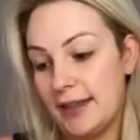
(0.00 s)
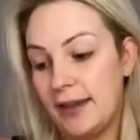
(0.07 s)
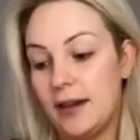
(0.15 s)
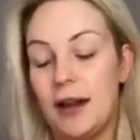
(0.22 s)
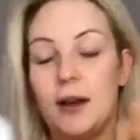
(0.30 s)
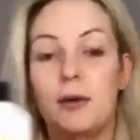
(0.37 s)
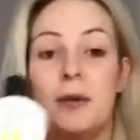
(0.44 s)
the
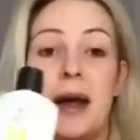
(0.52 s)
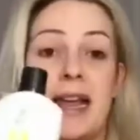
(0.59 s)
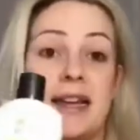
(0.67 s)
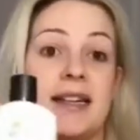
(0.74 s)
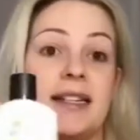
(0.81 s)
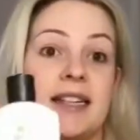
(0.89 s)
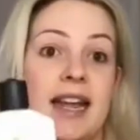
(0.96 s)

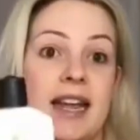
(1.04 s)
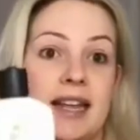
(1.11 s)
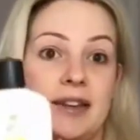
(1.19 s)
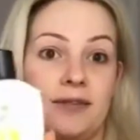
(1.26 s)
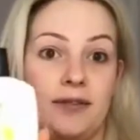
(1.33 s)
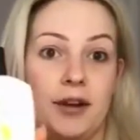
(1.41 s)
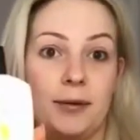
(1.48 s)
lightweight day
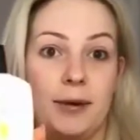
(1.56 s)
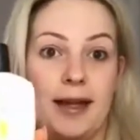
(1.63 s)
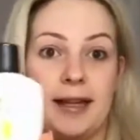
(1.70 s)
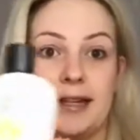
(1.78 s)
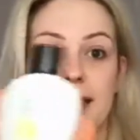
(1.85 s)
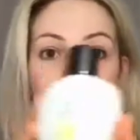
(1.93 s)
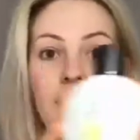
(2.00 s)

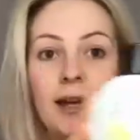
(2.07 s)
fluid.